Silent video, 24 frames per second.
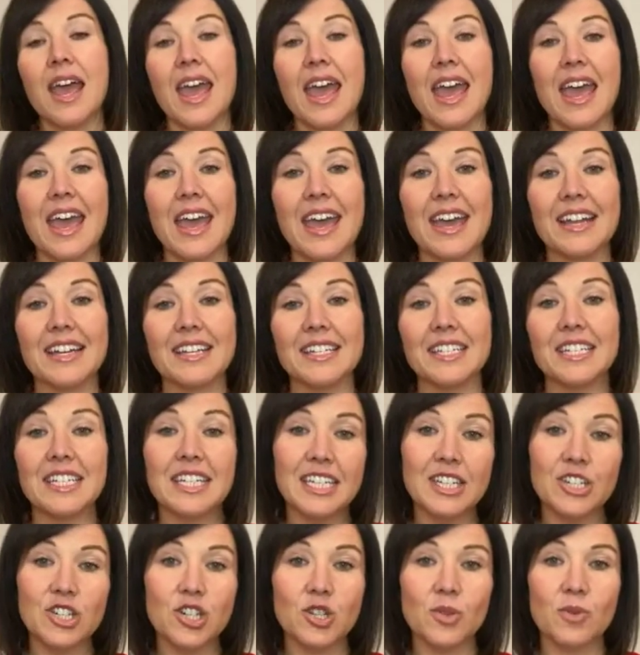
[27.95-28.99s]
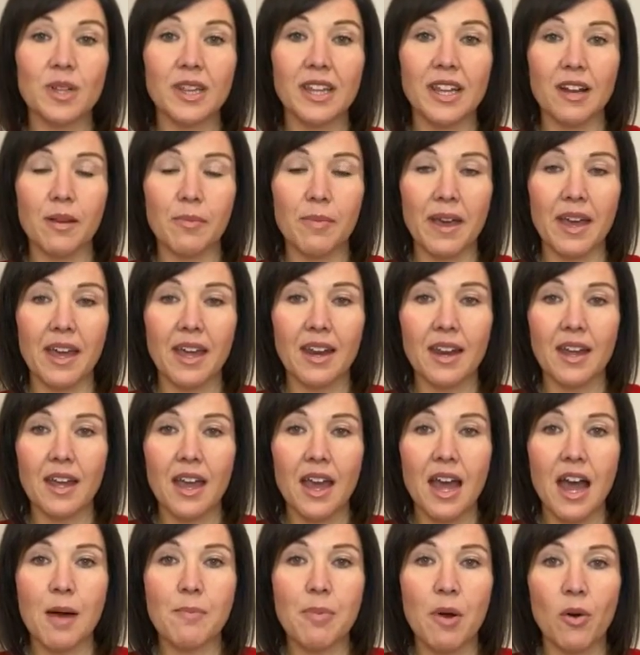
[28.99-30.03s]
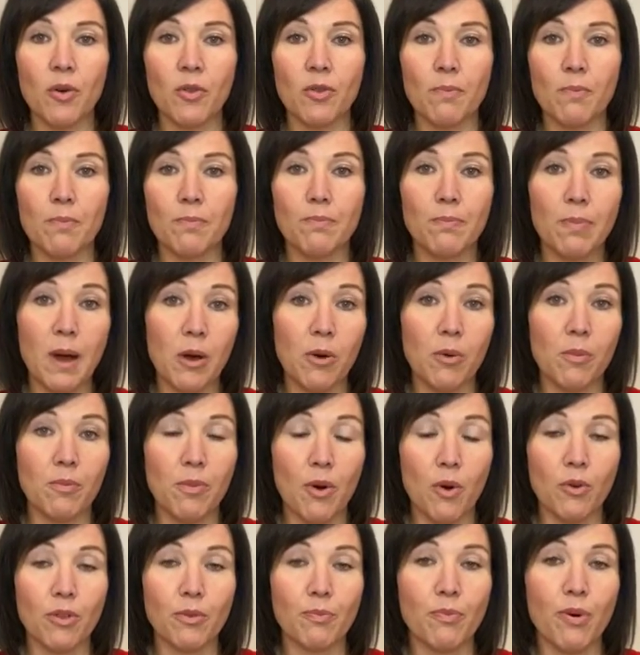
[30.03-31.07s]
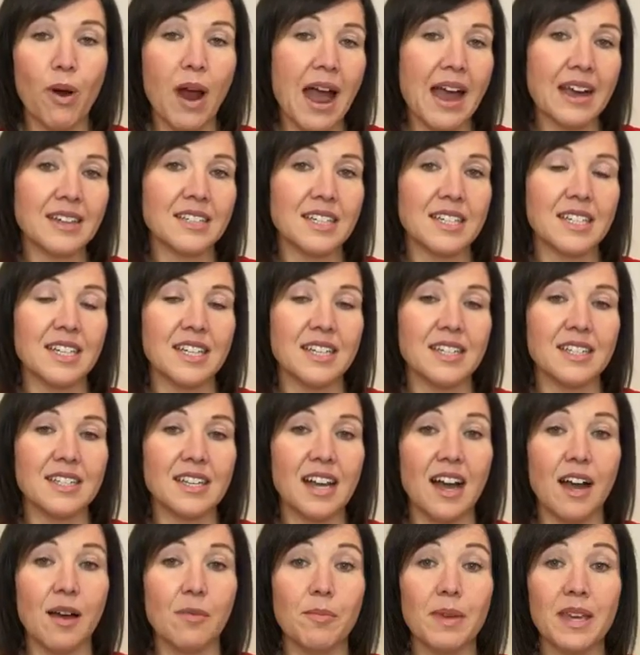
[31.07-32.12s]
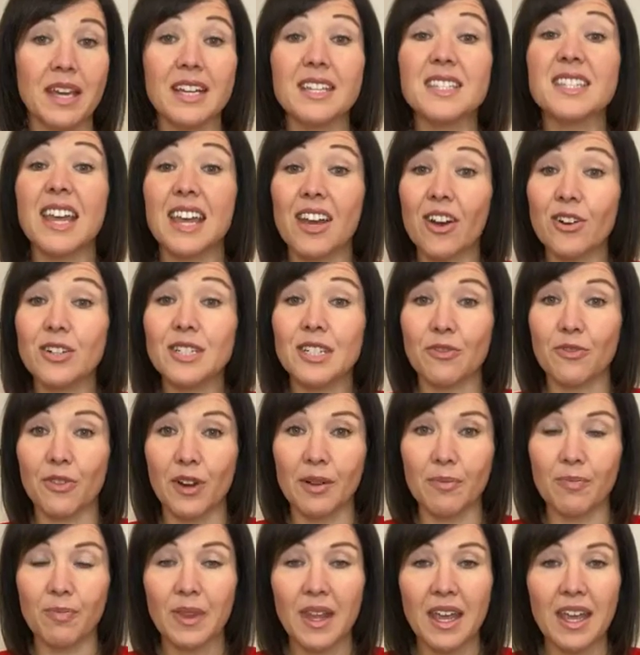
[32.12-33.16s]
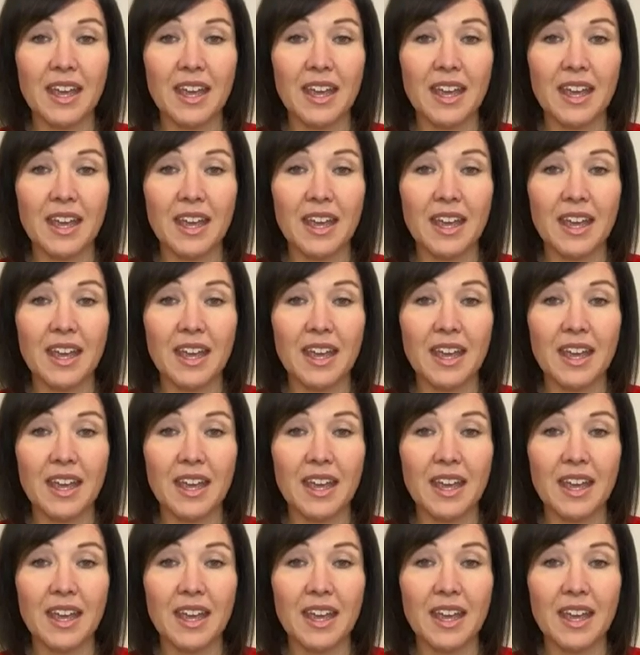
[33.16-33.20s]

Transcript: and teach you a little bit about about both practices um, because they are different.